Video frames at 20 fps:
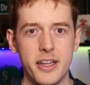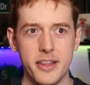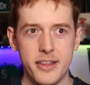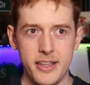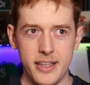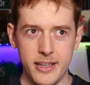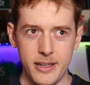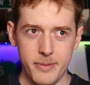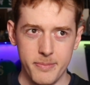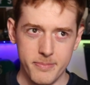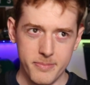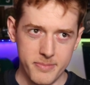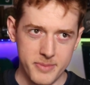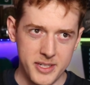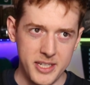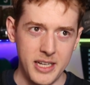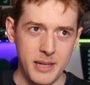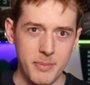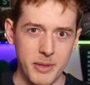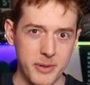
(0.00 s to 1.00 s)
the
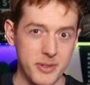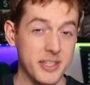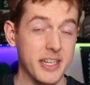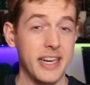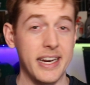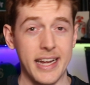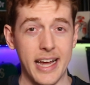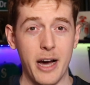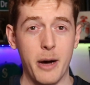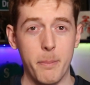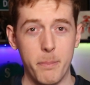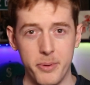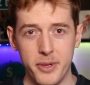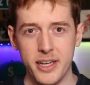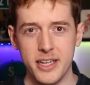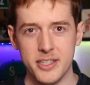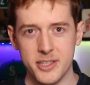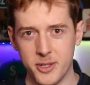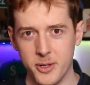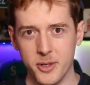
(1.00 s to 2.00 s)
team that was getting
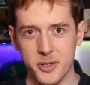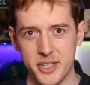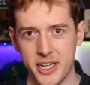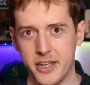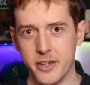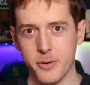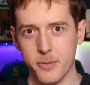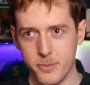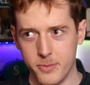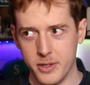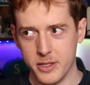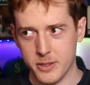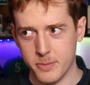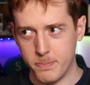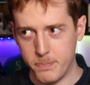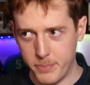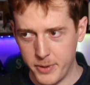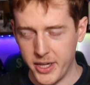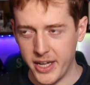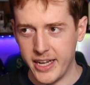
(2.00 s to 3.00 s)
outplayed's goaltender was
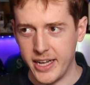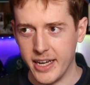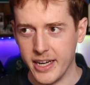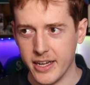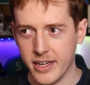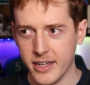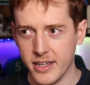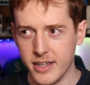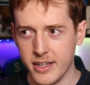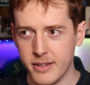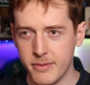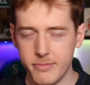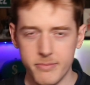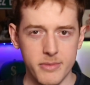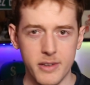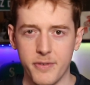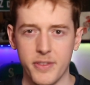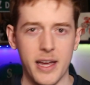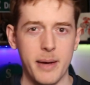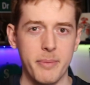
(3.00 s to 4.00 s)
playing,
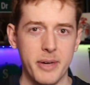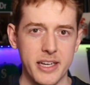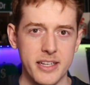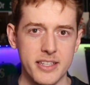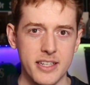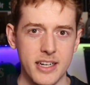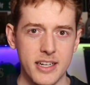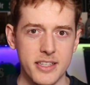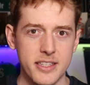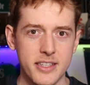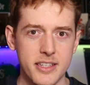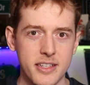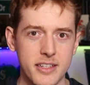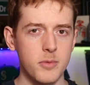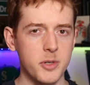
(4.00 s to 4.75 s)
if that makes sense.